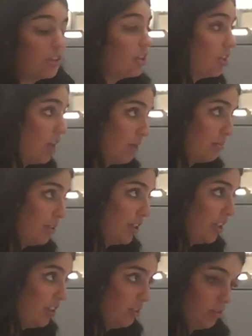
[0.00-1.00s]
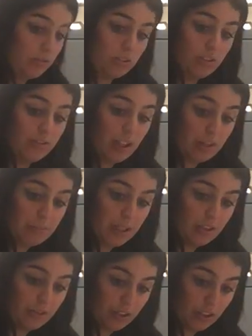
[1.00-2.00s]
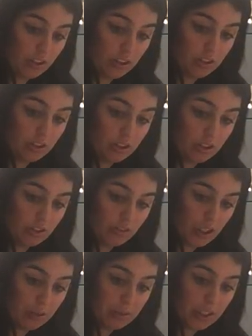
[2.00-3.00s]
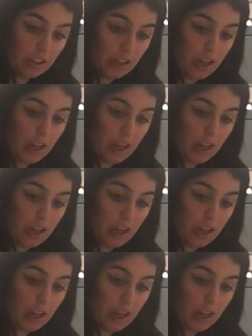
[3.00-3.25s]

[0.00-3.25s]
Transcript: the library, further developing the